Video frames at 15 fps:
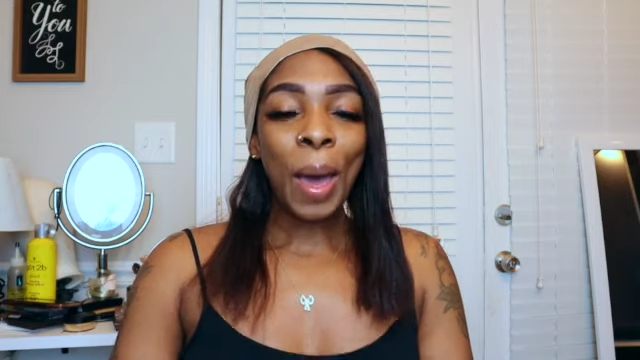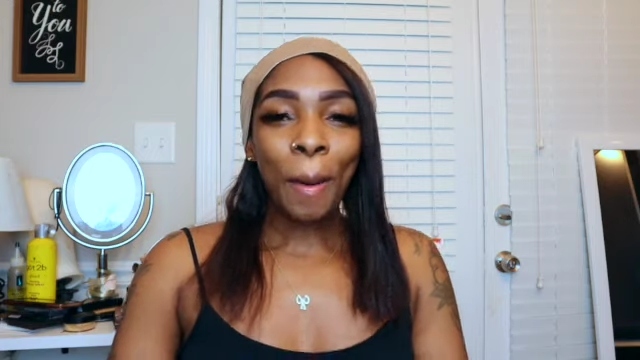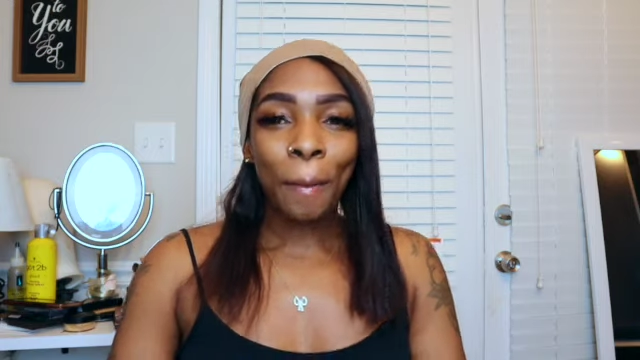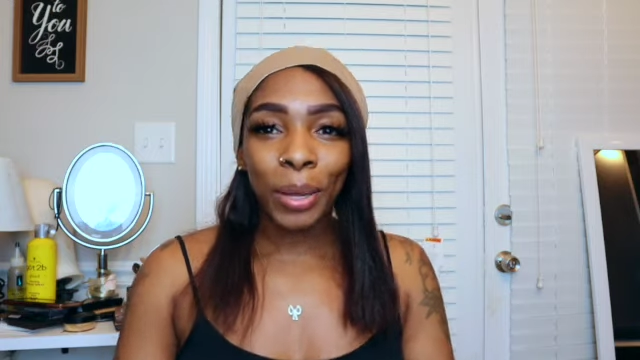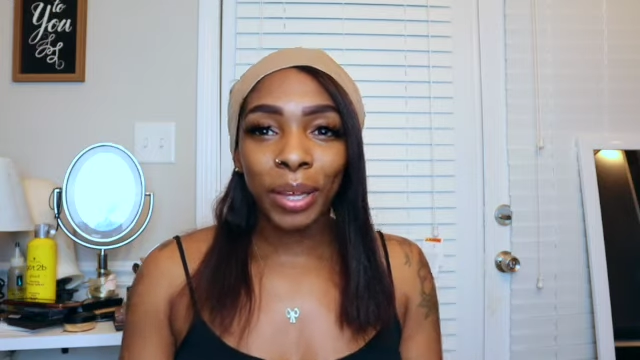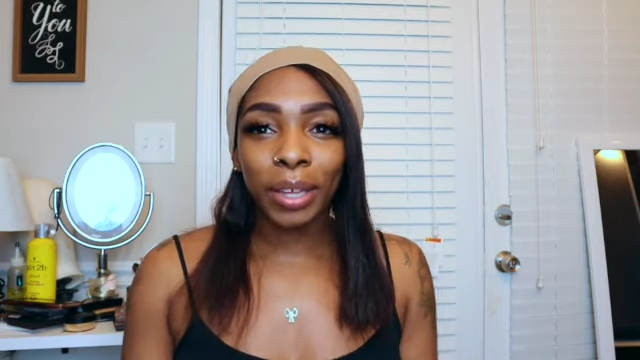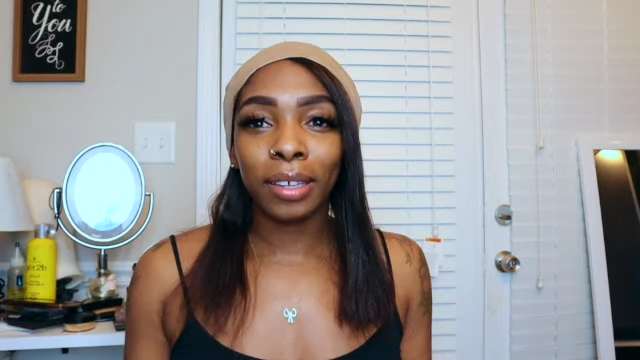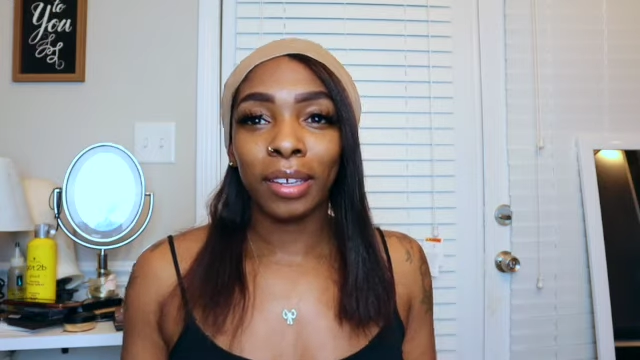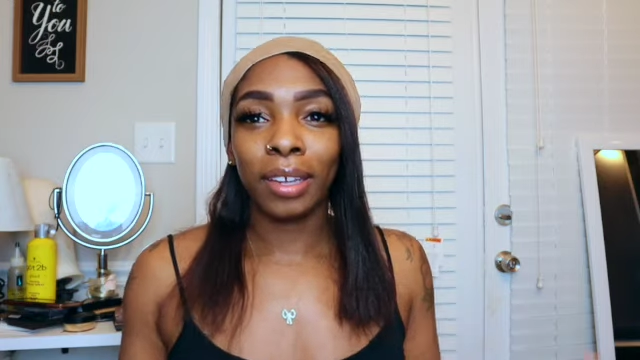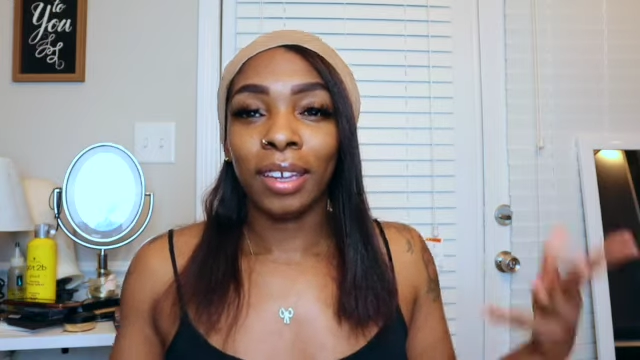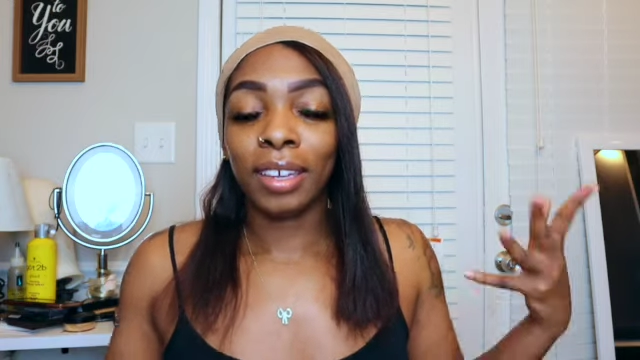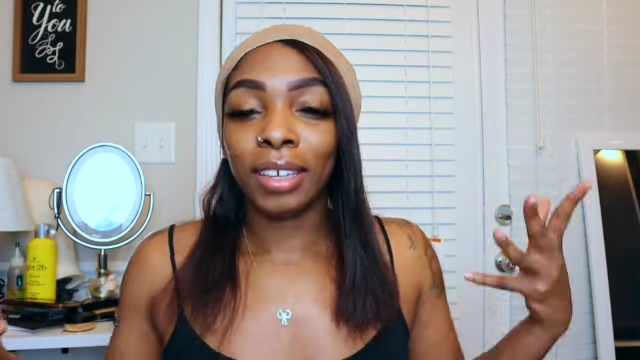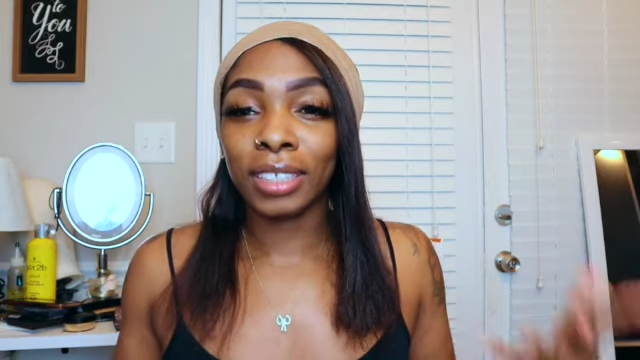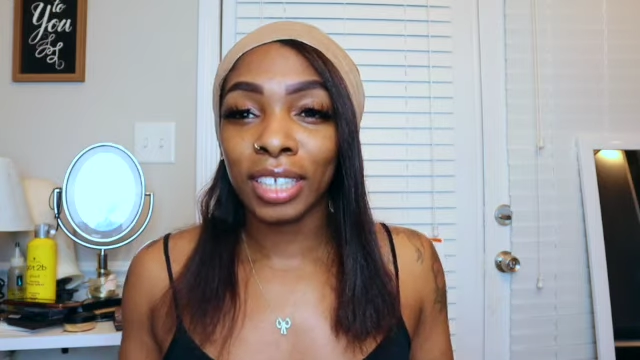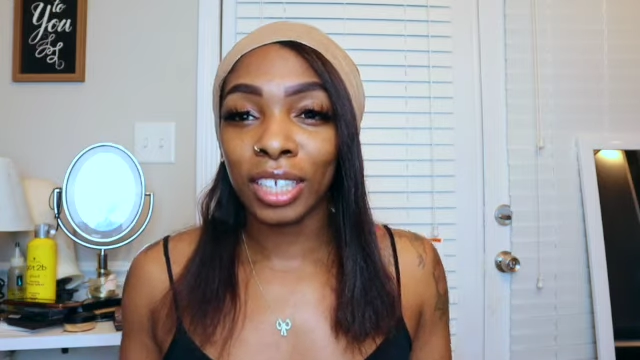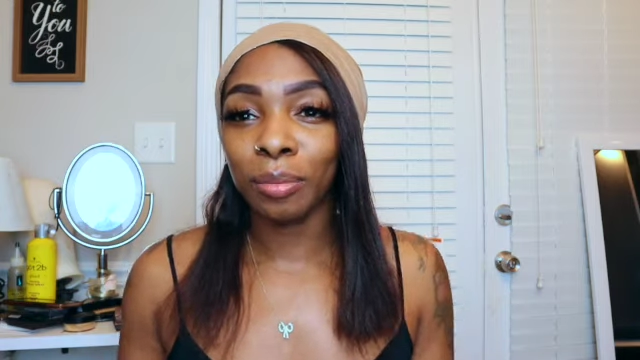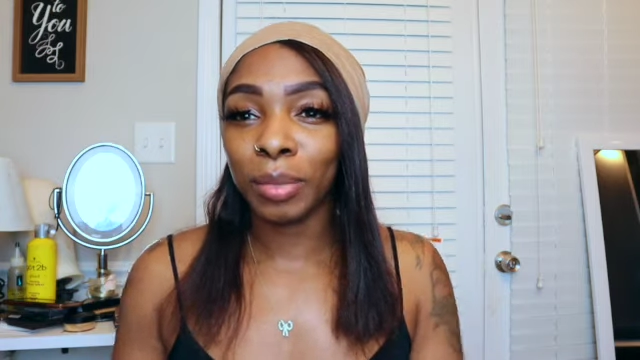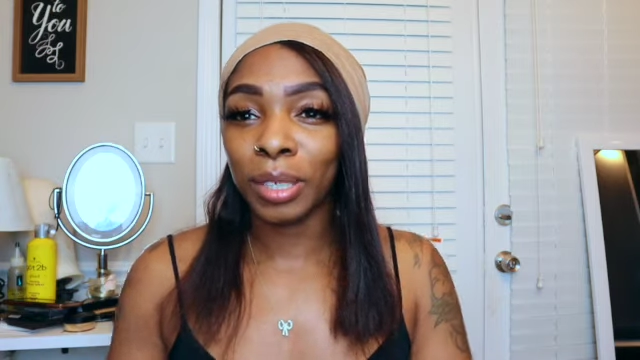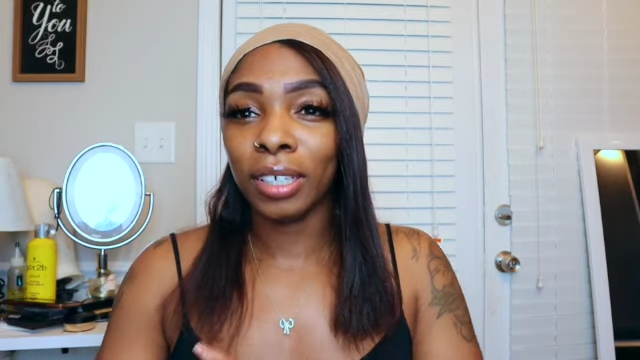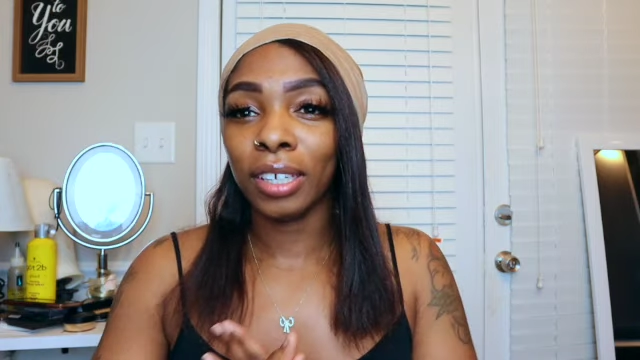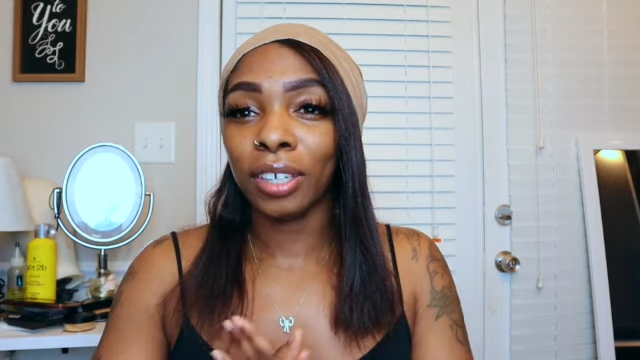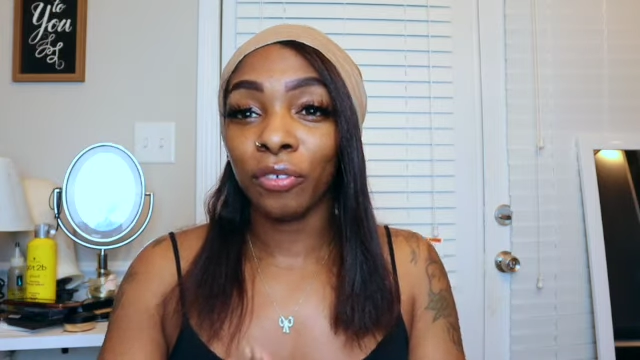But it's going to
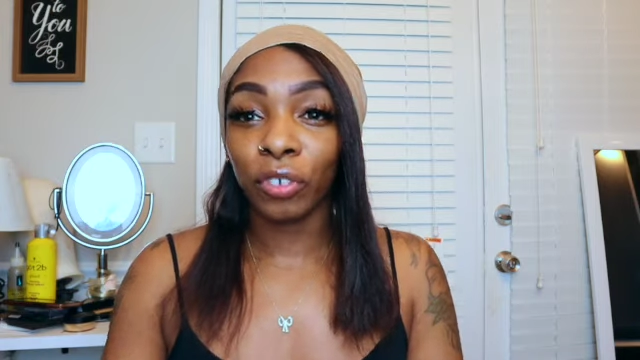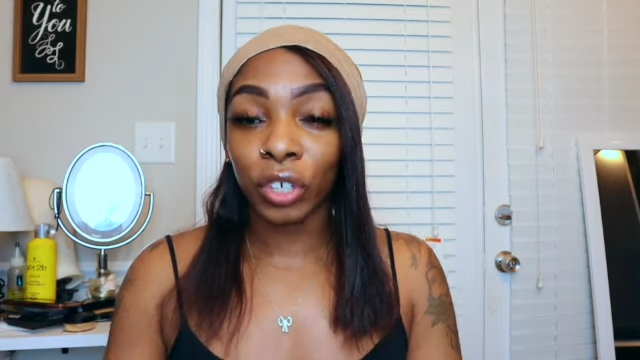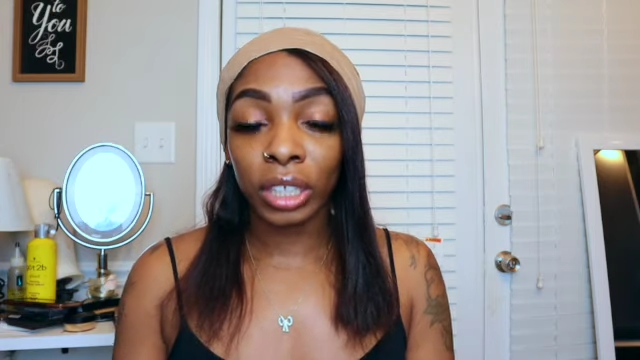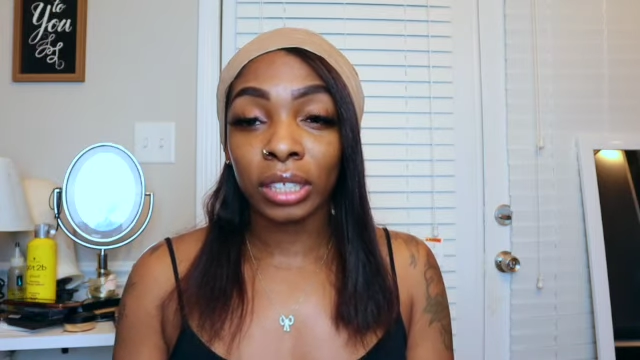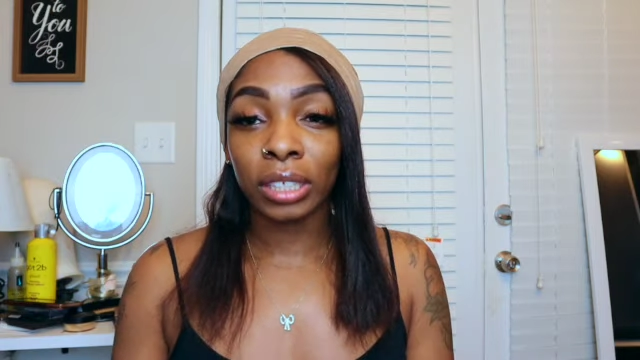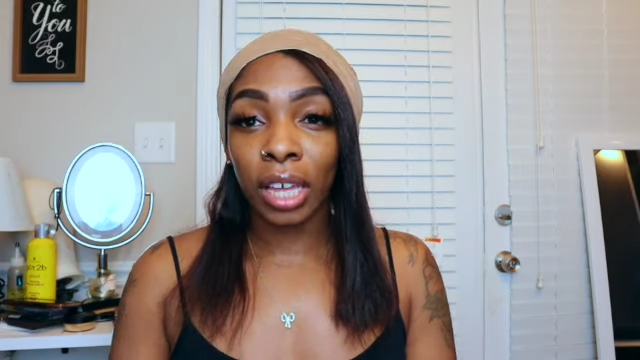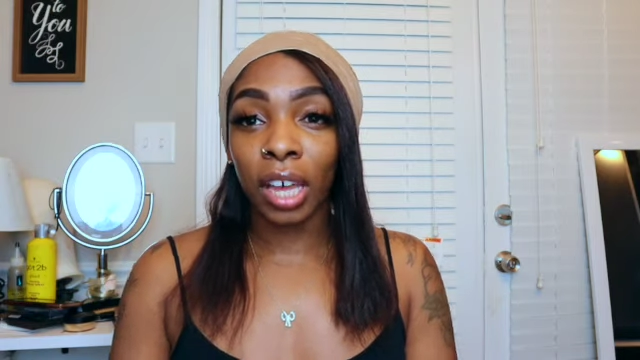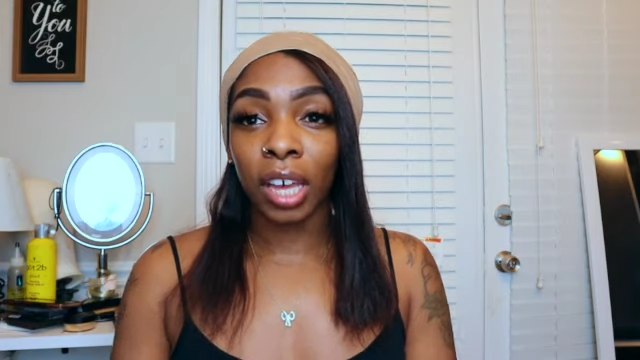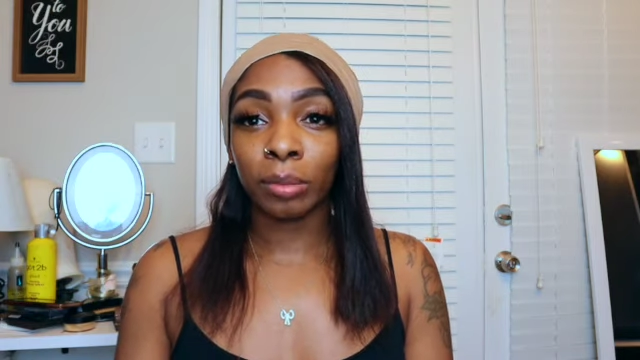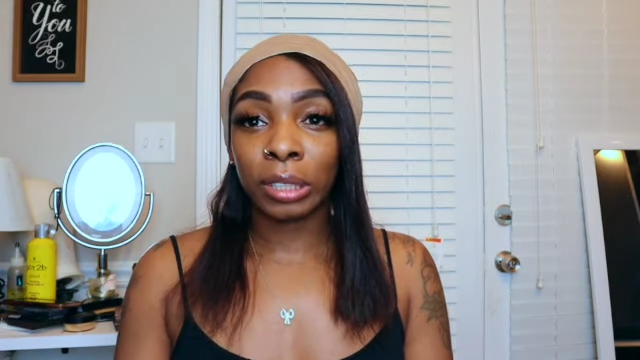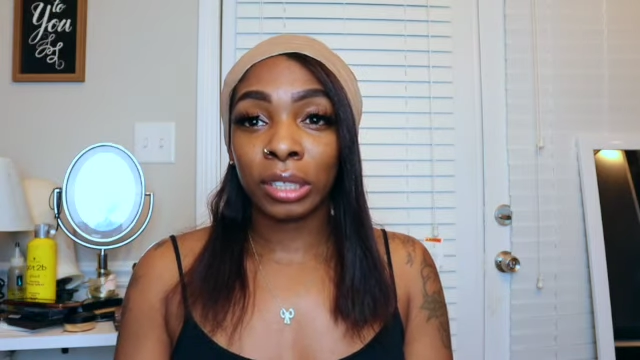be a fun time